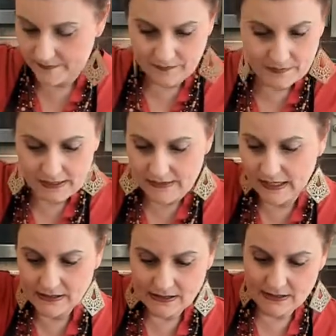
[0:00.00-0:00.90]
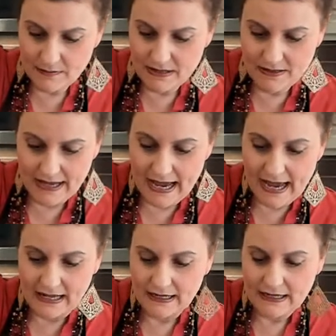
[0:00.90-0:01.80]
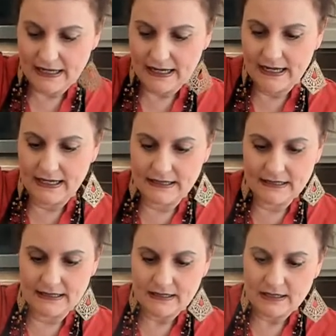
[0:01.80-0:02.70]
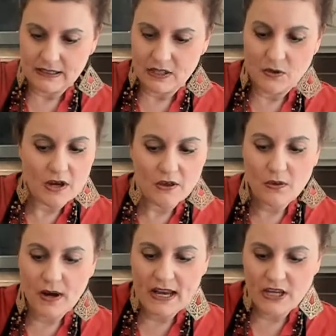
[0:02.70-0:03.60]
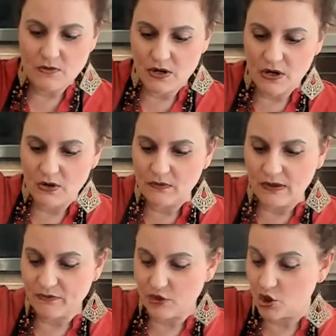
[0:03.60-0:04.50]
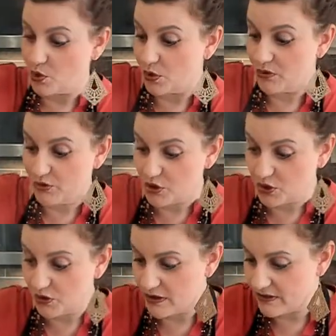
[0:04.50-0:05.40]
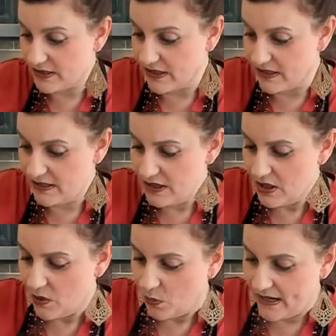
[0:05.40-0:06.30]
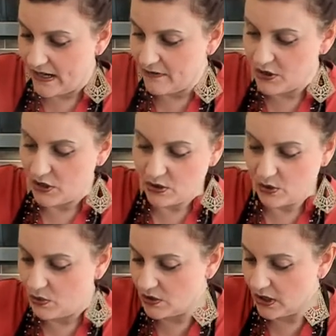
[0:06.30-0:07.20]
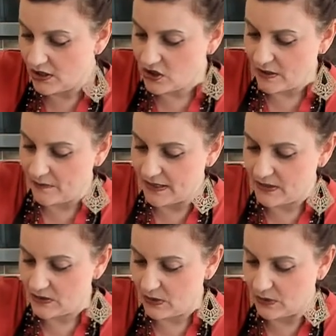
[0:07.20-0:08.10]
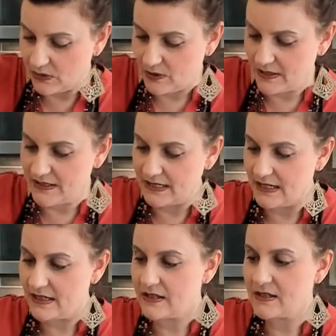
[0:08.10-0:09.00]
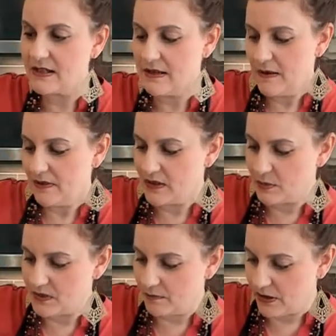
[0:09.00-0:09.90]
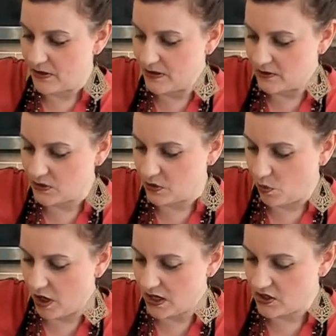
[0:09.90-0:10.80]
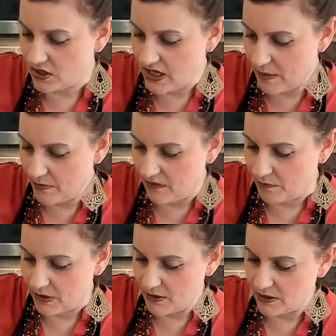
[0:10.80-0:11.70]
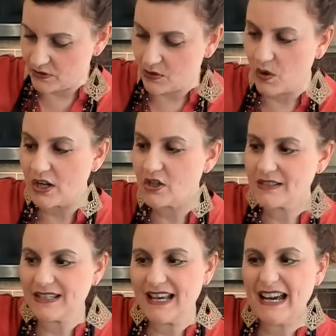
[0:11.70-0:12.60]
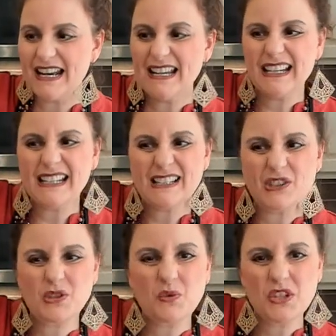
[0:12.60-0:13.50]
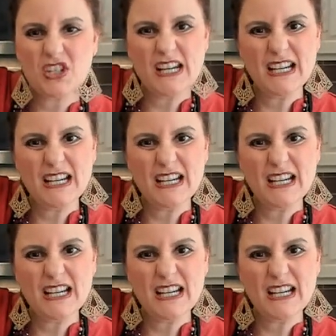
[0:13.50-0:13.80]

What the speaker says: And that's going to be that. And another way you know that for sure they're done, whenever you touch something, so you can see this was a butternut squash, the top of a butternut squash. You see that? It's squishy.